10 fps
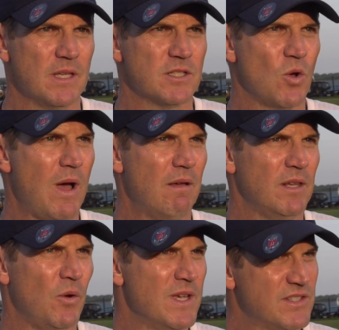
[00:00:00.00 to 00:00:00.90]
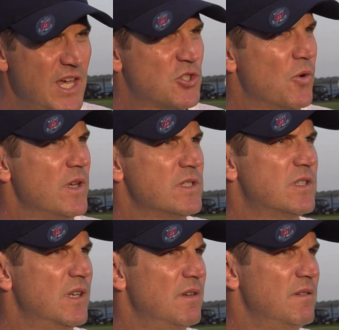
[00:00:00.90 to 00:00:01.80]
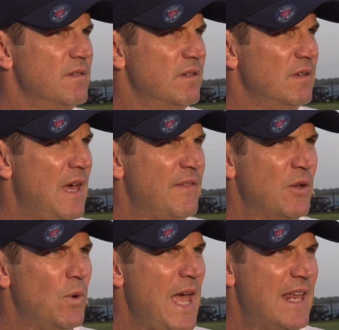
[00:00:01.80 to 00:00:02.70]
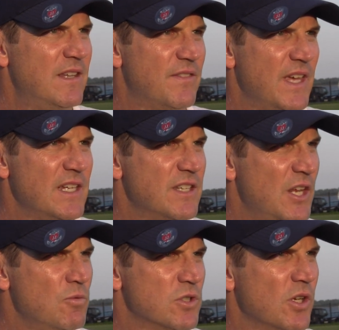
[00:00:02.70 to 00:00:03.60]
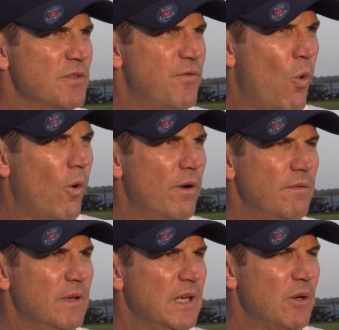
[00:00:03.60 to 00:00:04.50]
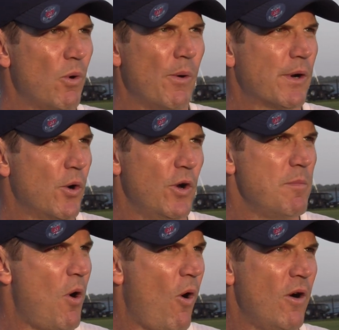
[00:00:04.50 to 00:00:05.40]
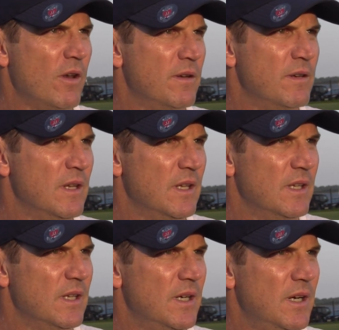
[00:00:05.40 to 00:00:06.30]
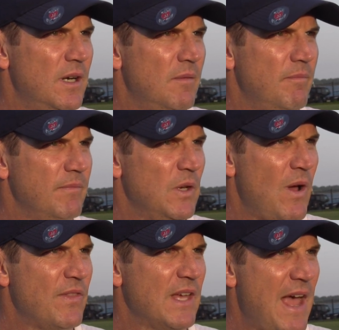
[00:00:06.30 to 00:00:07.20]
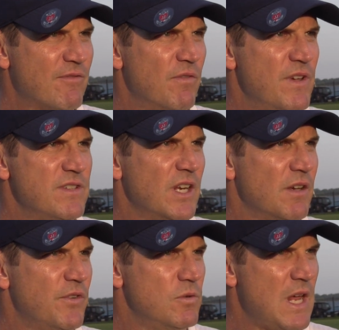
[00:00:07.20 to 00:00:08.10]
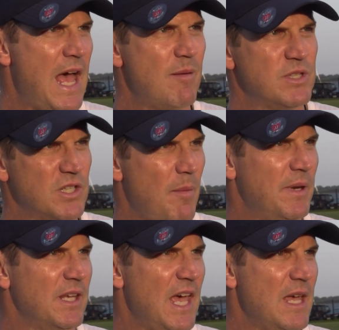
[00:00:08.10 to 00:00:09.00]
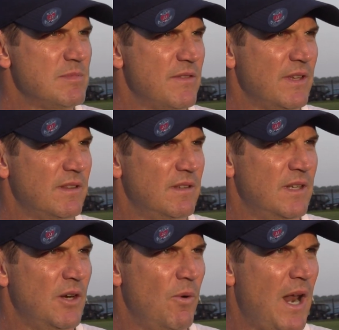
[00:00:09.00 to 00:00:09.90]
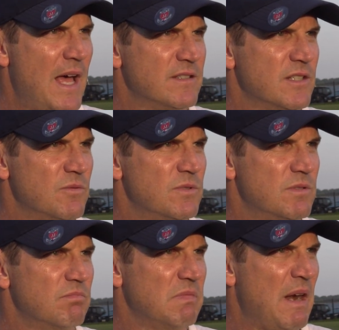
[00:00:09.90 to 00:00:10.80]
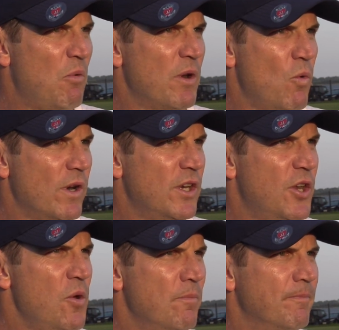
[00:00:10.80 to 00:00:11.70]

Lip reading: So his interest, and I think we had the things that he was looking for, and we recruited him hard. And, I think after visiting a few times and coming to games, I think that he realized this was kind of what he wanted to do.